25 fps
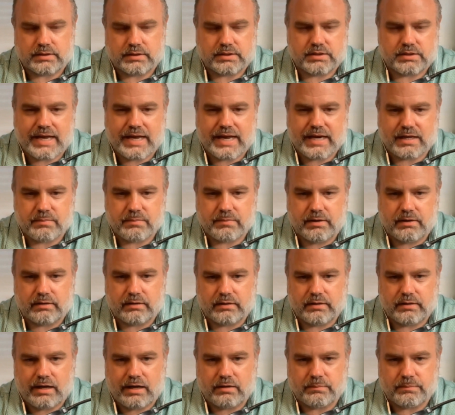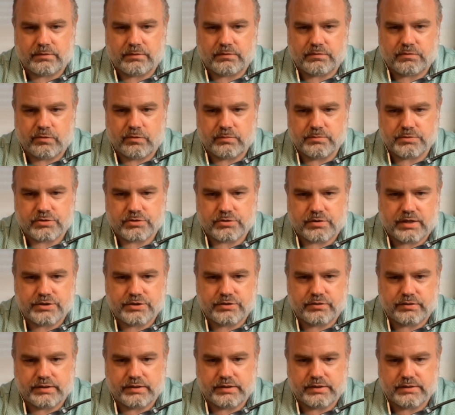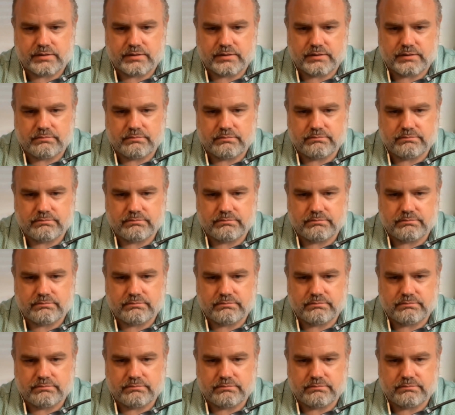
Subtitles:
the stock market outperforms treasuries